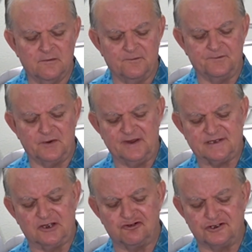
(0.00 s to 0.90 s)
Very
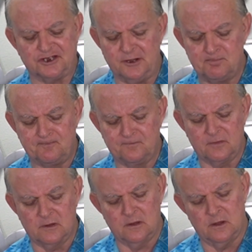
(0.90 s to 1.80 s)
citrusy.
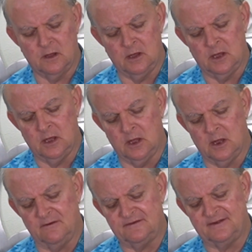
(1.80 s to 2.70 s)

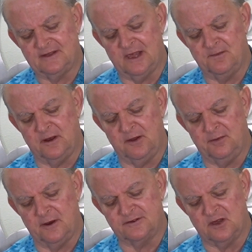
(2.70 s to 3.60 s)
It says lemony,
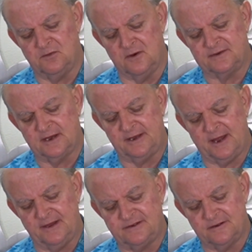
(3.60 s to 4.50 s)
but it's almost a
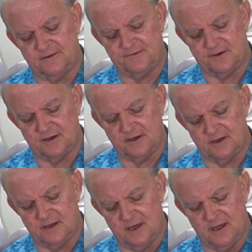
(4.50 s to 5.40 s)
taste
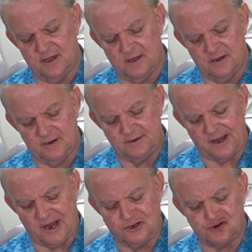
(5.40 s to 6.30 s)
of
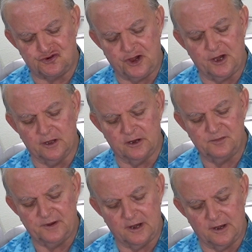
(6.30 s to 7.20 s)
tangerine a little
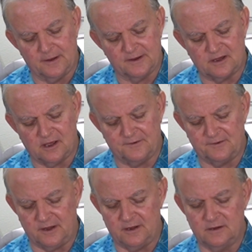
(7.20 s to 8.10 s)
bit in this
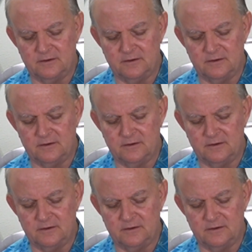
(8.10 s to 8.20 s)
coffee.